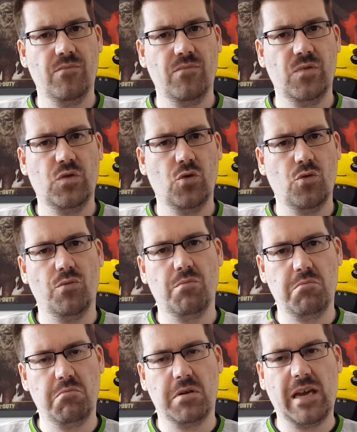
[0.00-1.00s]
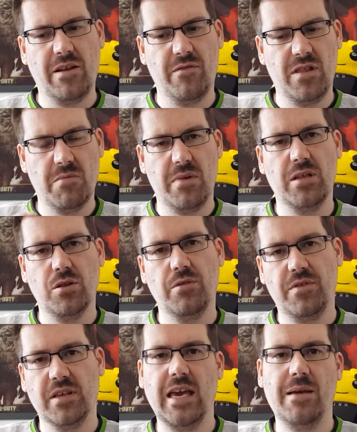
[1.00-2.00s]
So kind of in the middle of
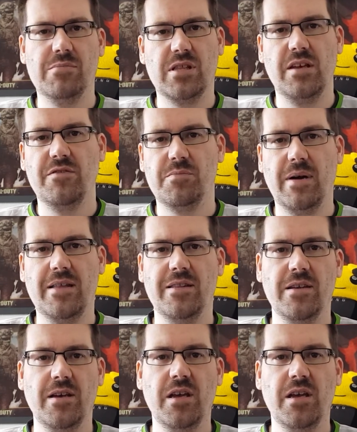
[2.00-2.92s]
the game's lifespan.